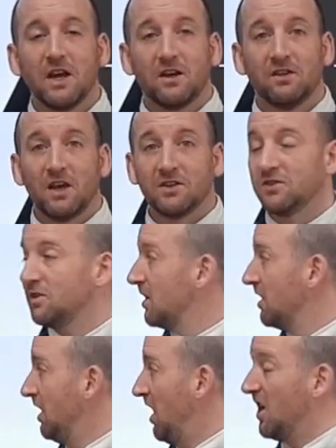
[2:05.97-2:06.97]

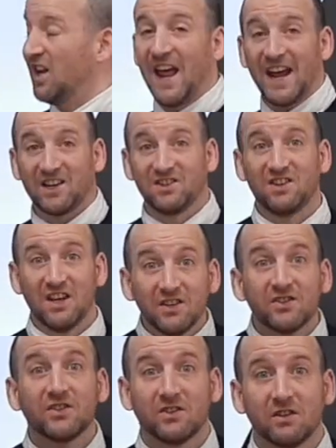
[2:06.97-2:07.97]
There's a
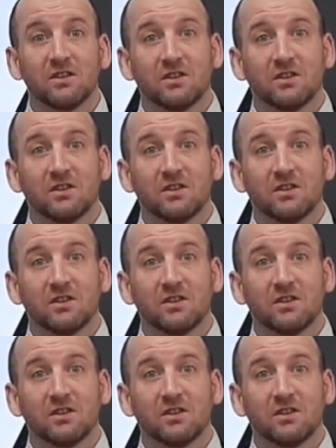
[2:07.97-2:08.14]
lexis